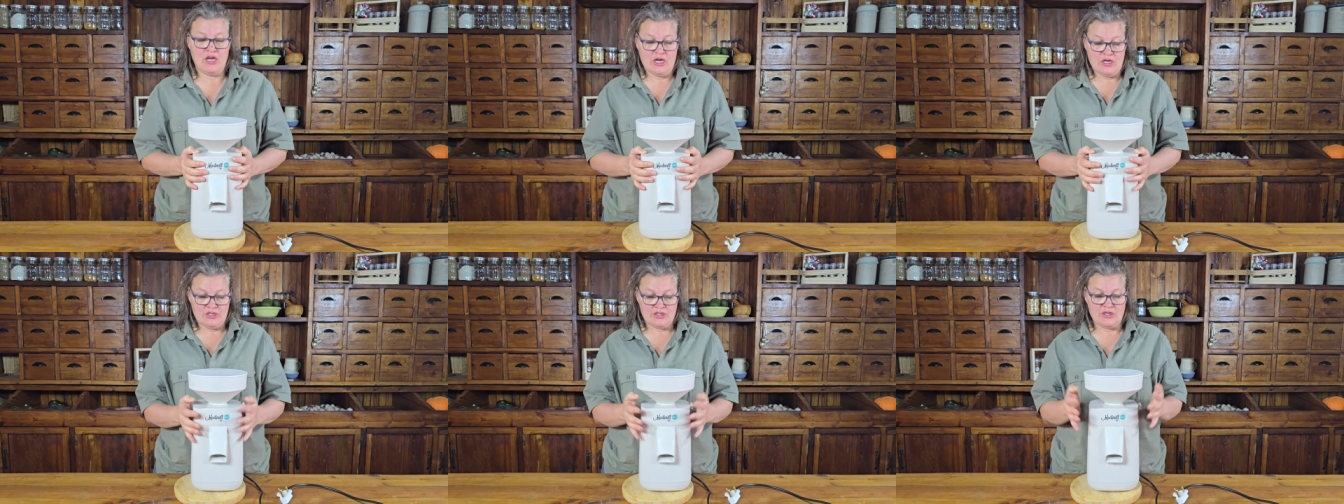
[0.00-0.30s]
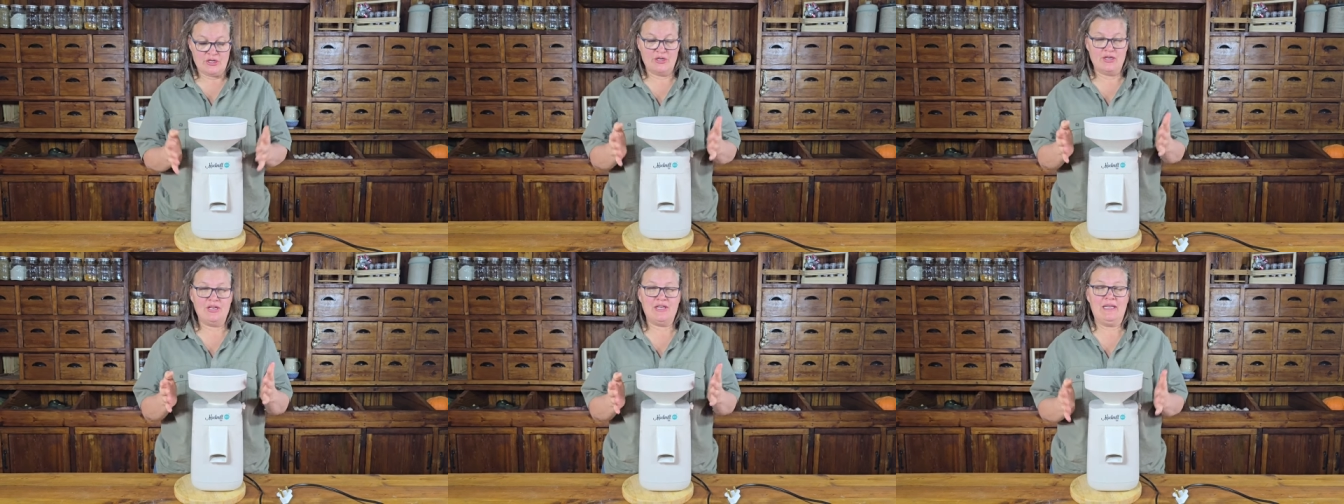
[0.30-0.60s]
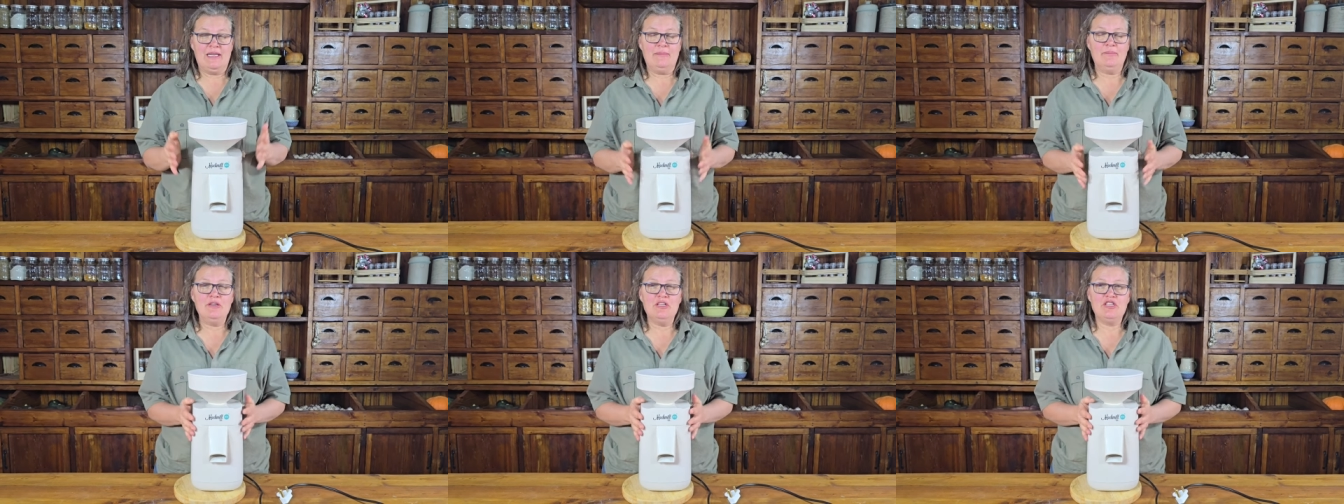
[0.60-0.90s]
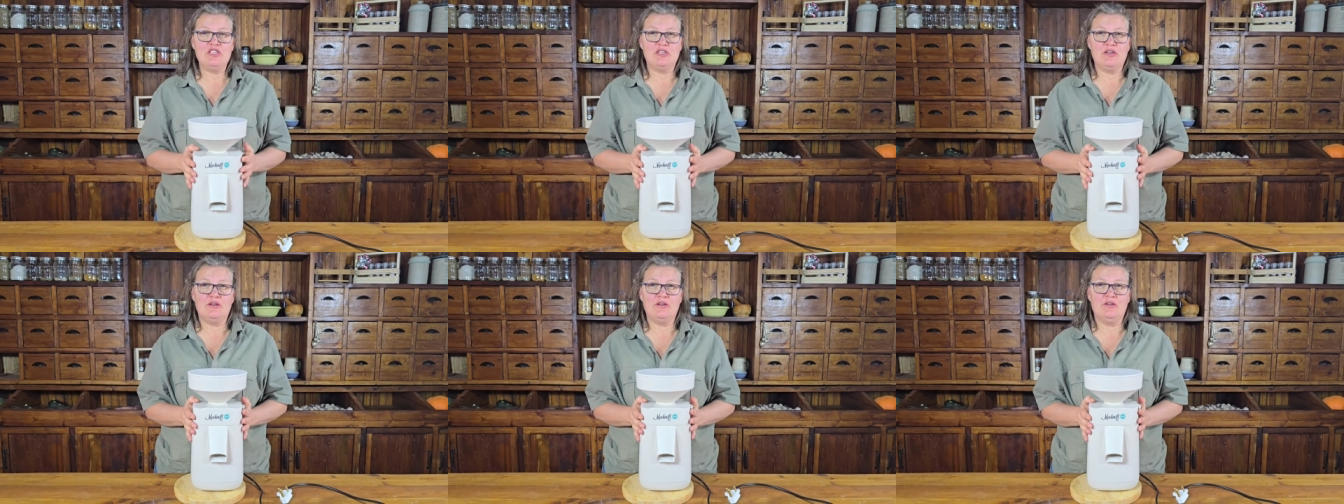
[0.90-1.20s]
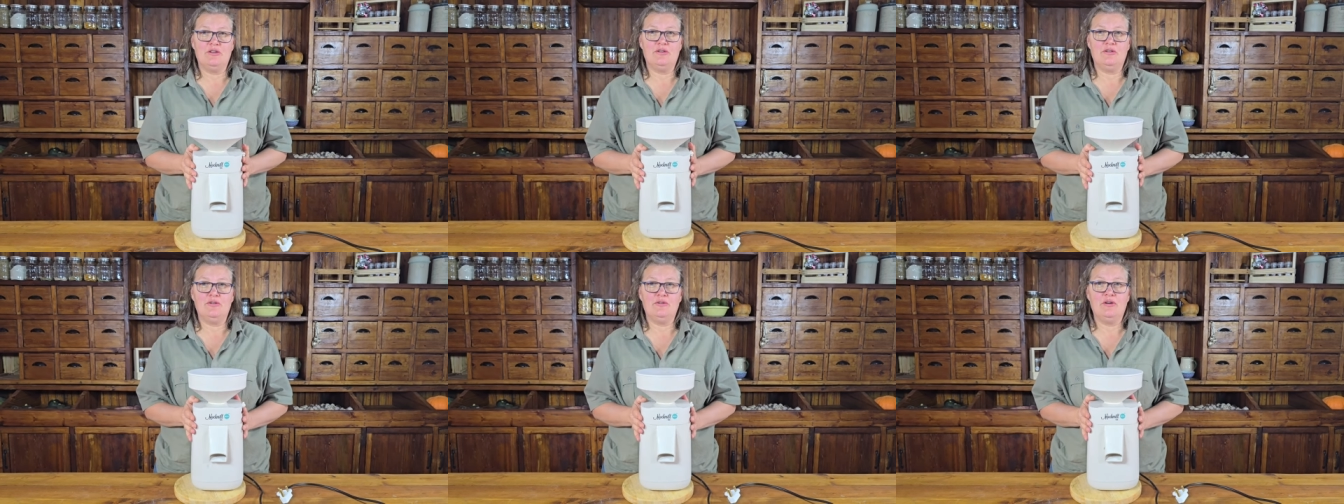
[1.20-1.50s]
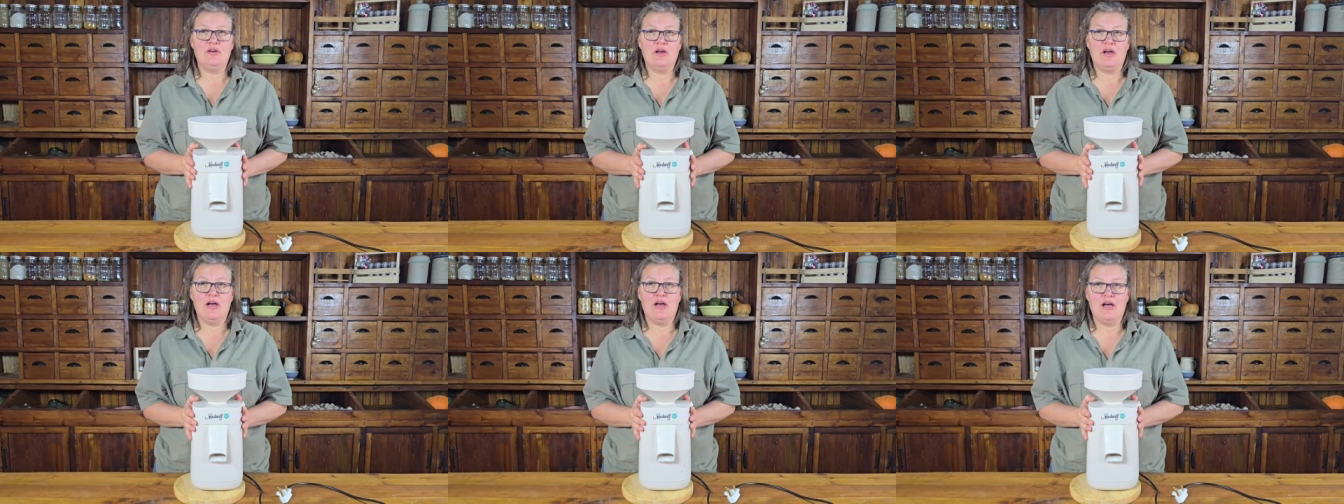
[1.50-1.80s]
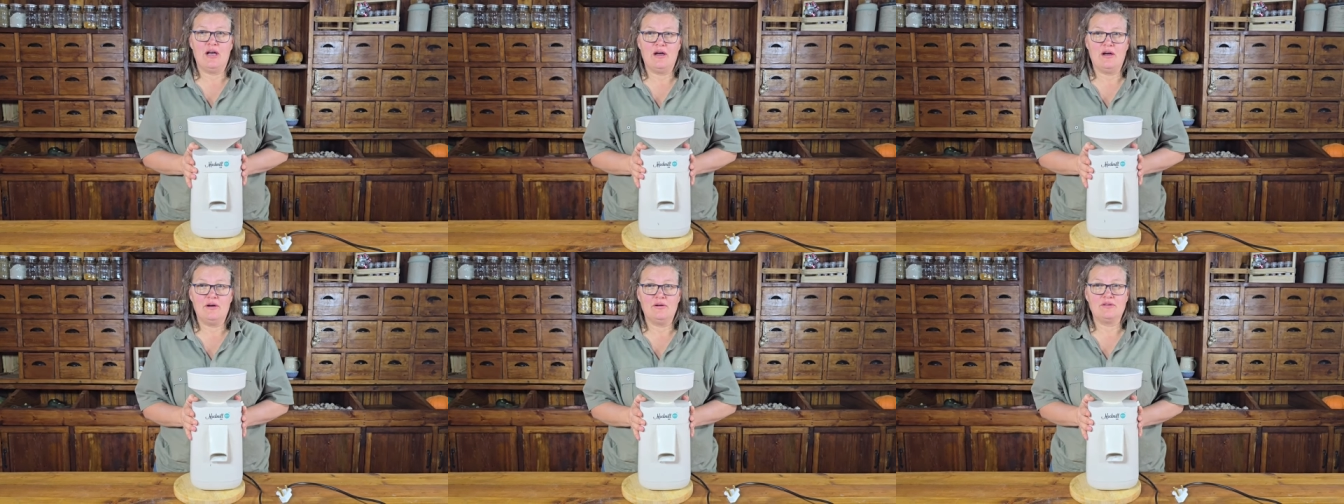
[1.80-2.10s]
So let me show you
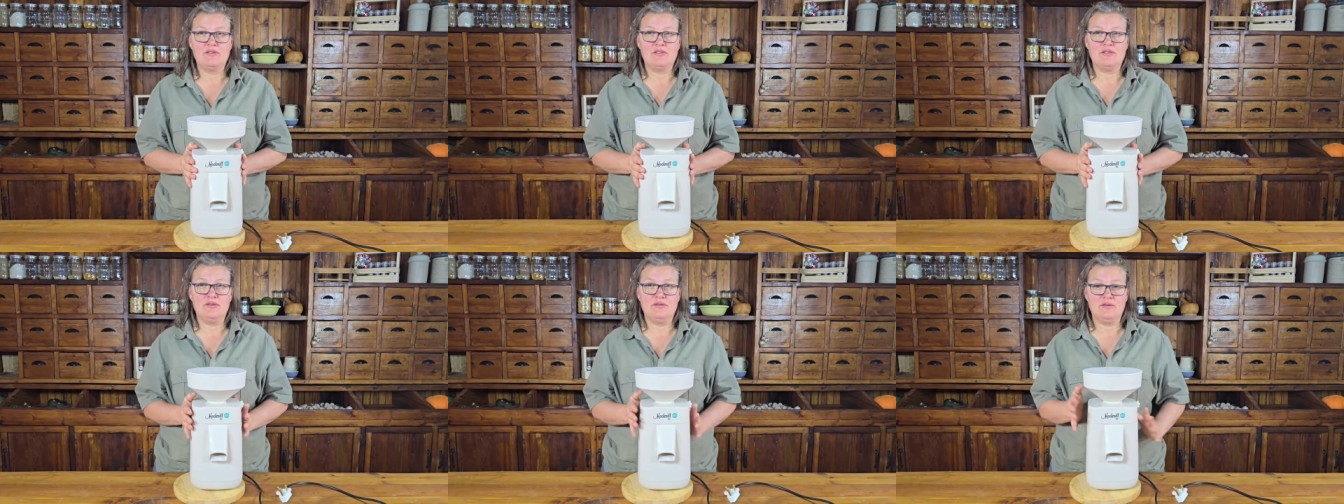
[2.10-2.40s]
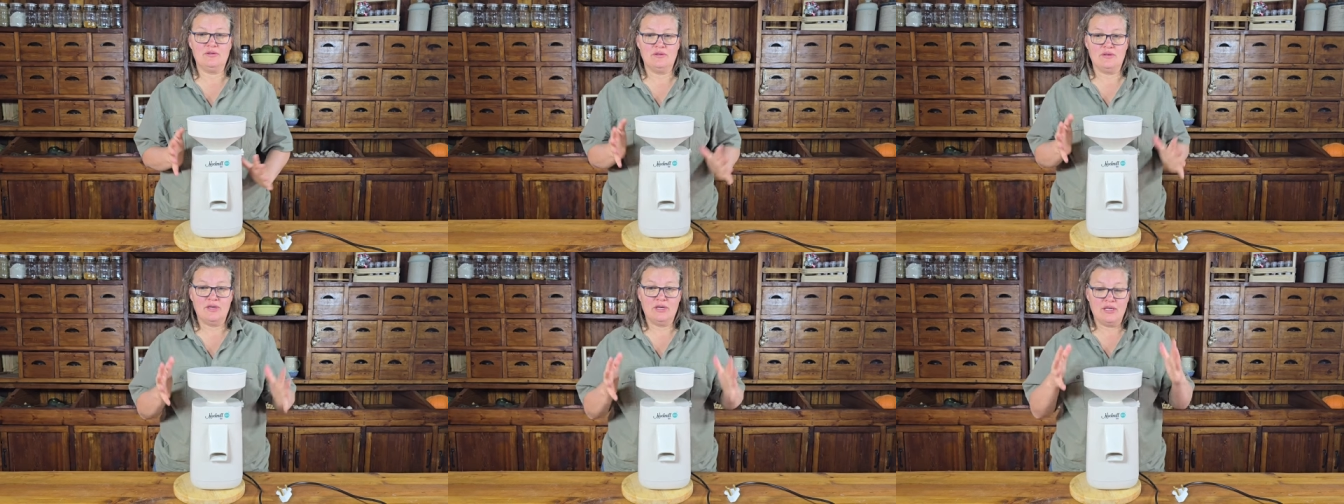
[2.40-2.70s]
how to